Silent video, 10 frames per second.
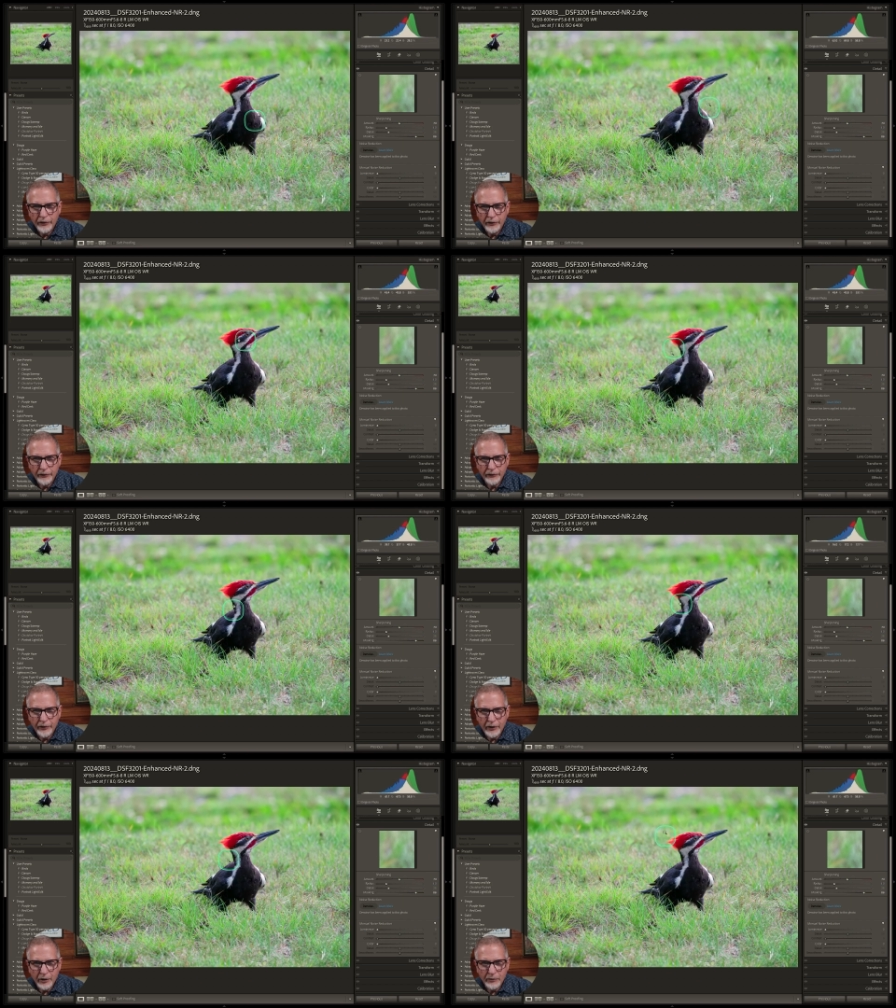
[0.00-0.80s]
This
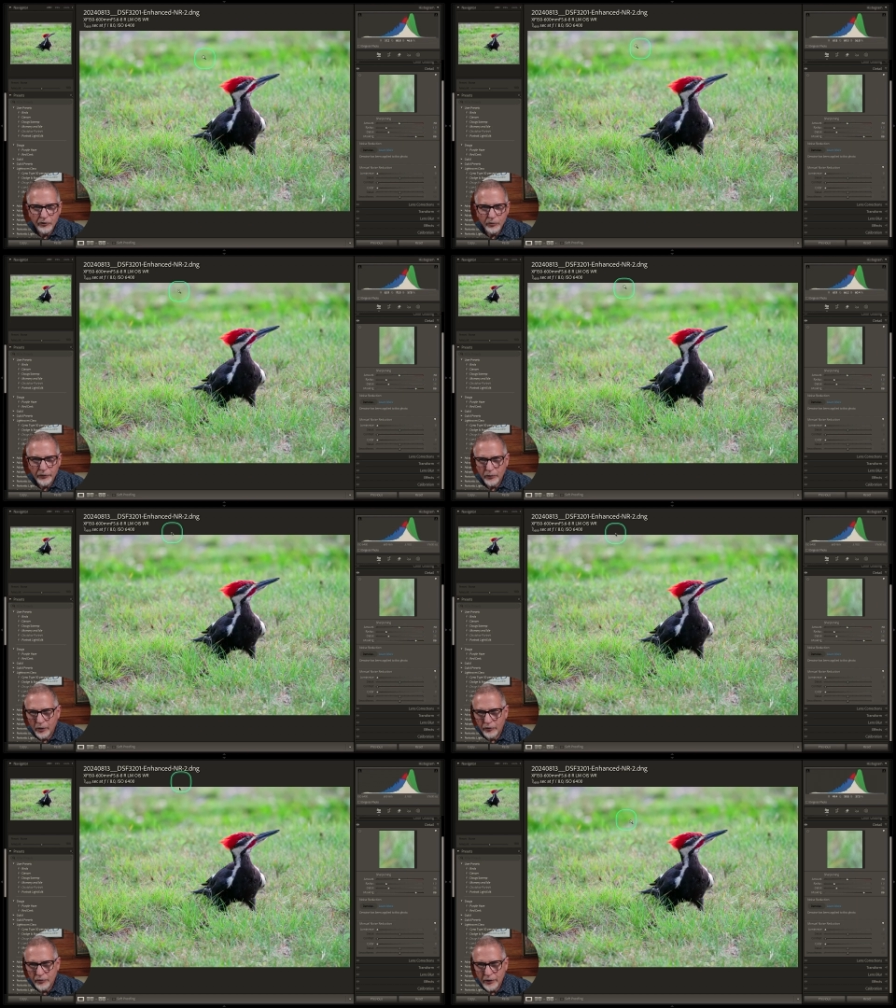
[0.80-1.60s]
is the image with
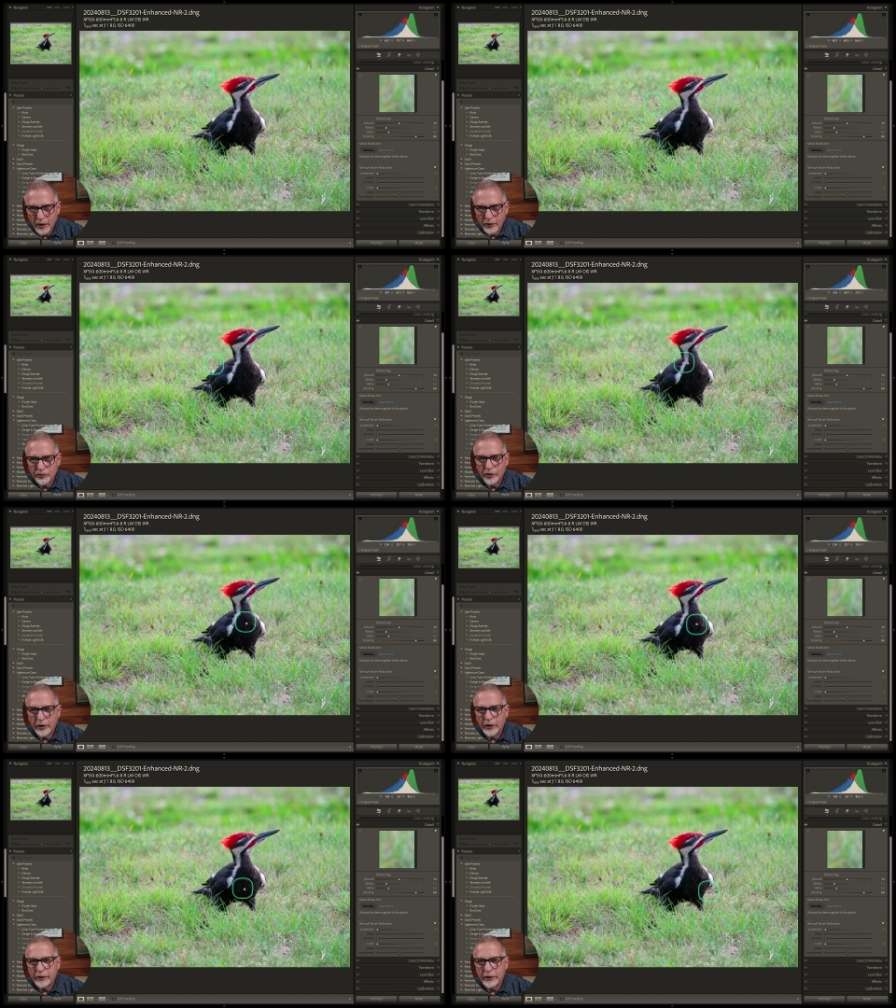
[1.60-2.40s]
noise
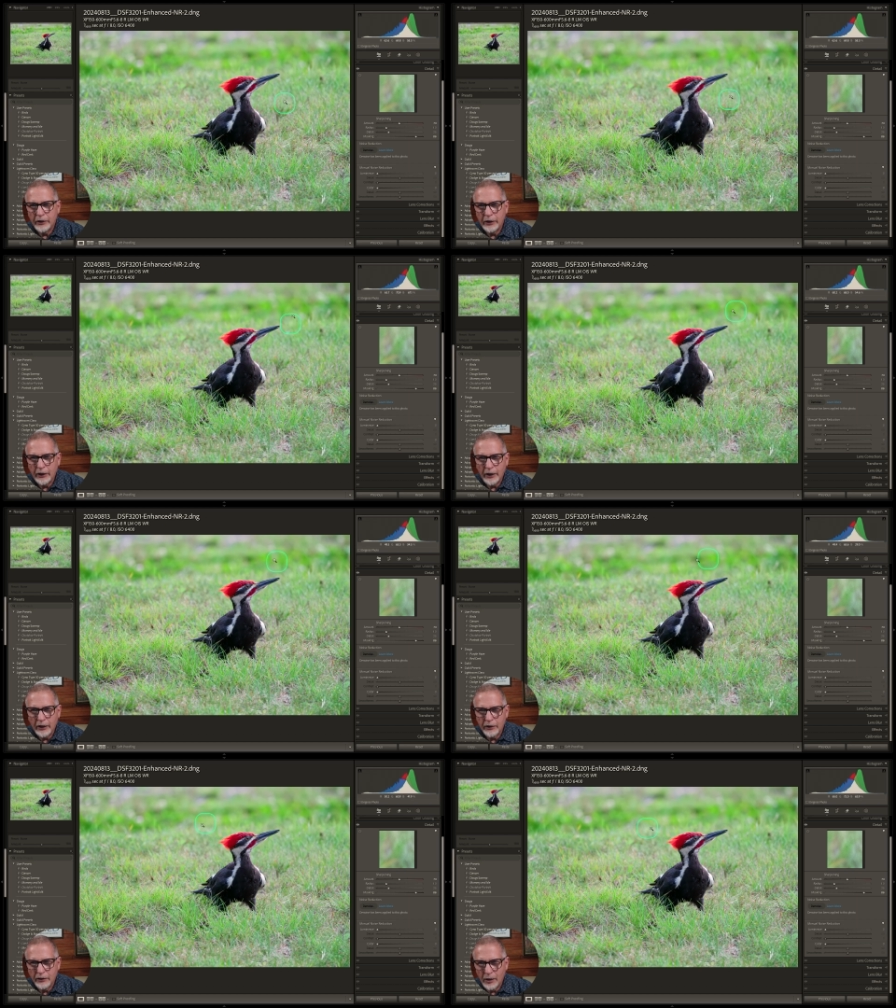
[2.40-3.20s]
reduction
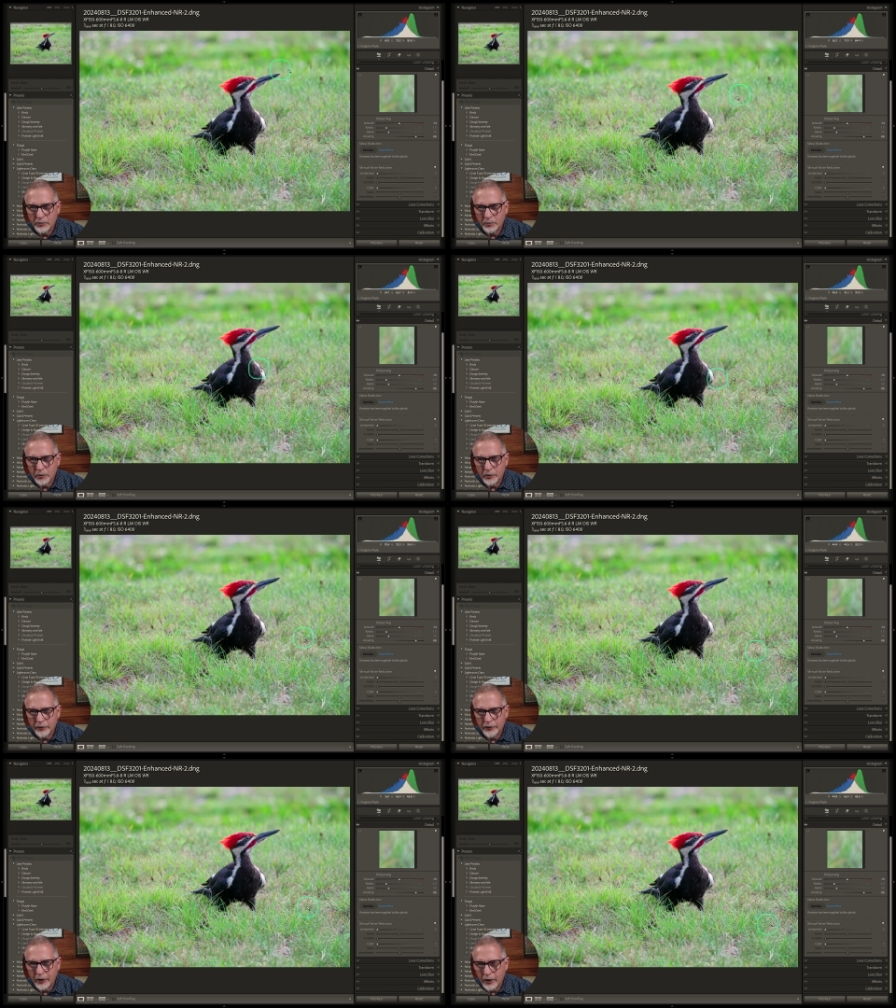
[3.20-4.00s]
and depth
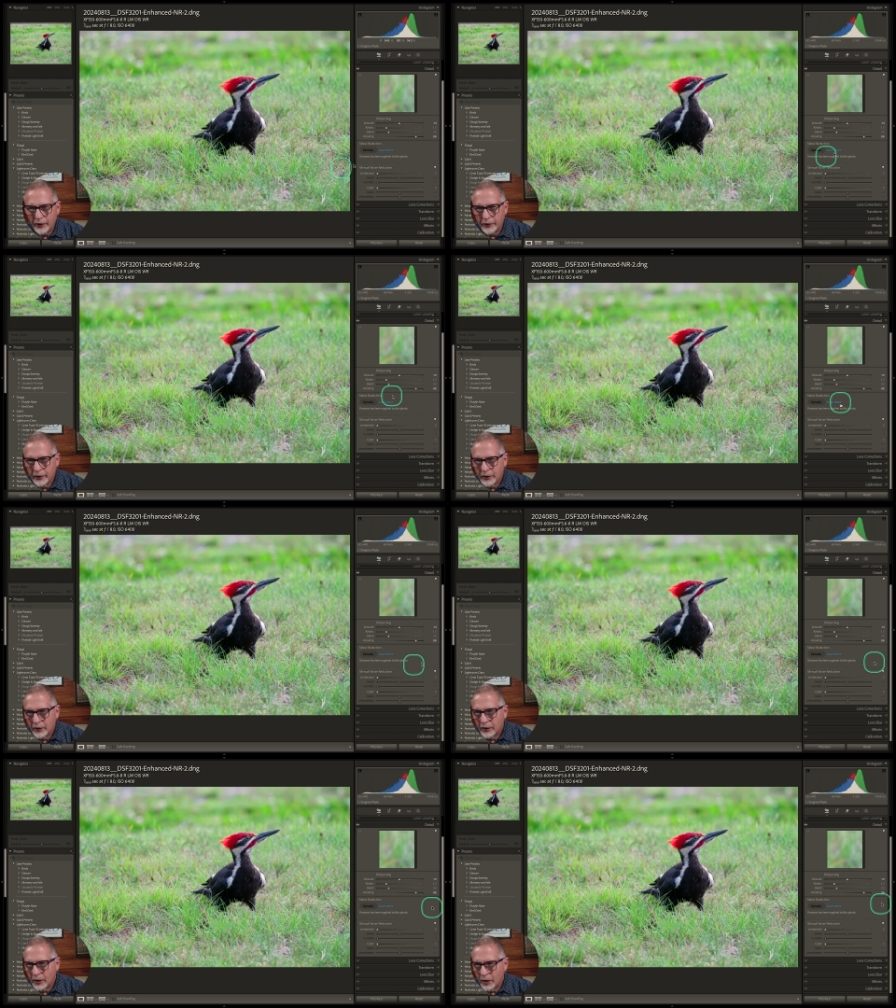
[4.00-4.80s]
blur done
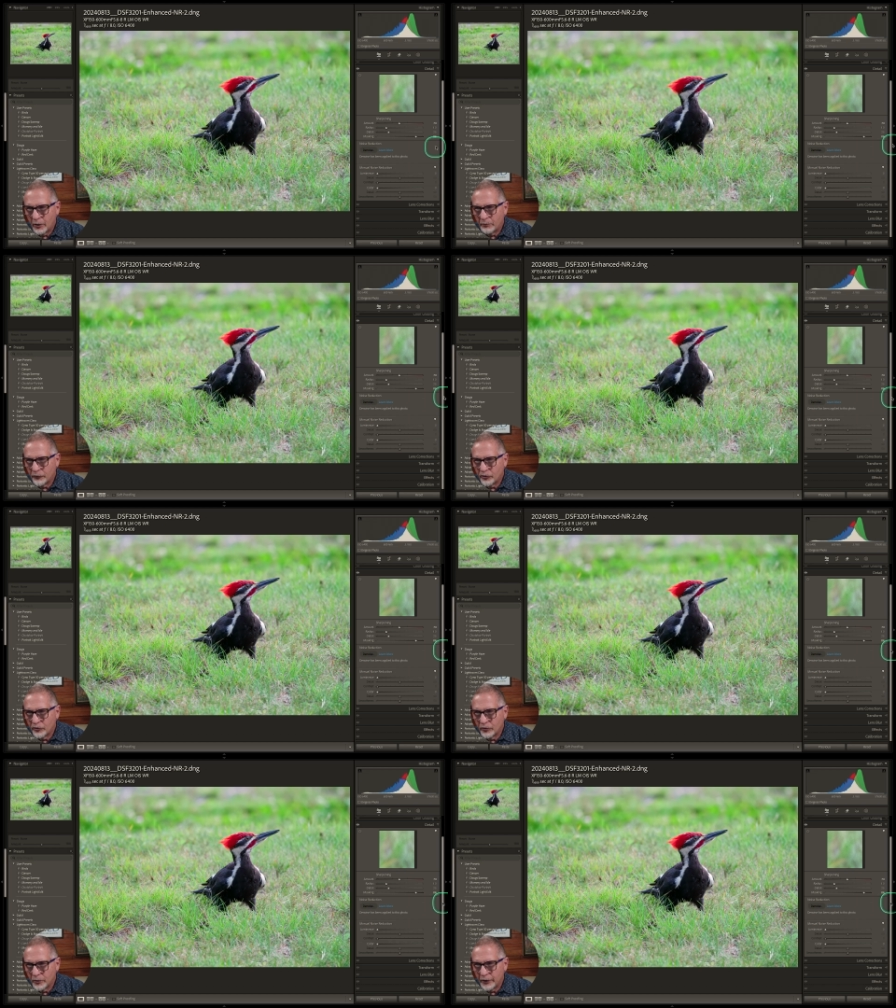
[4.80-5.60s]

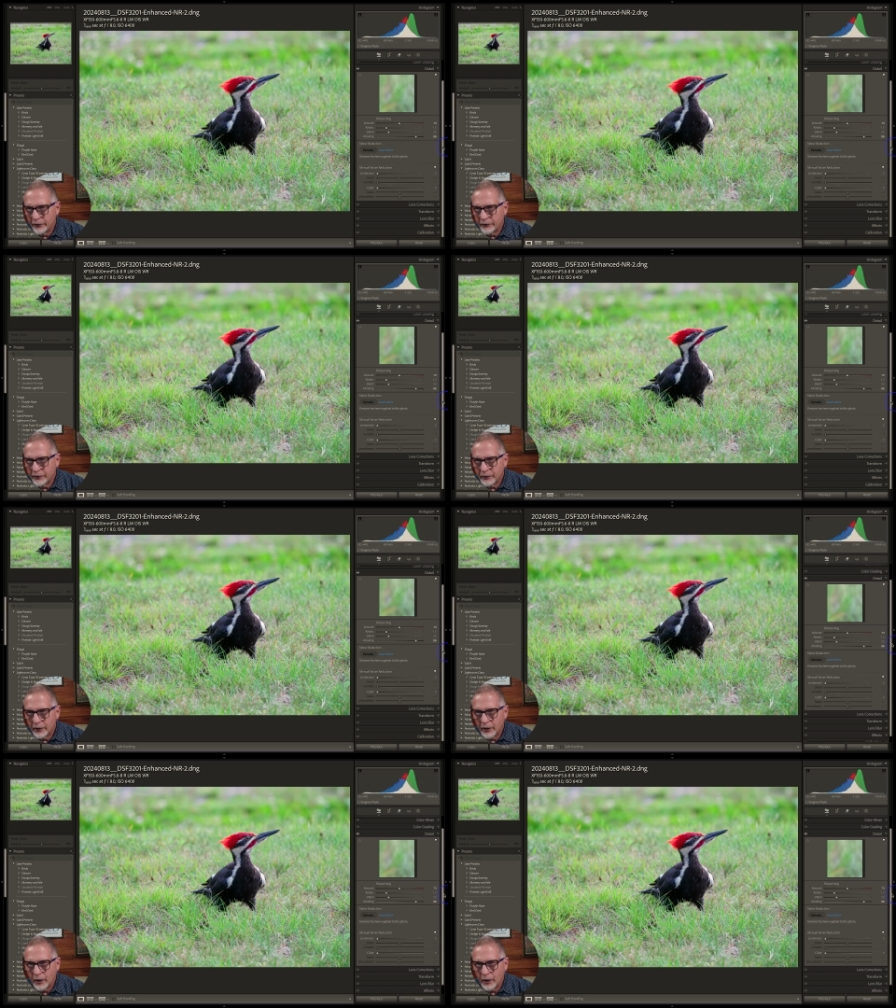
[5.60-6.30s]
to it.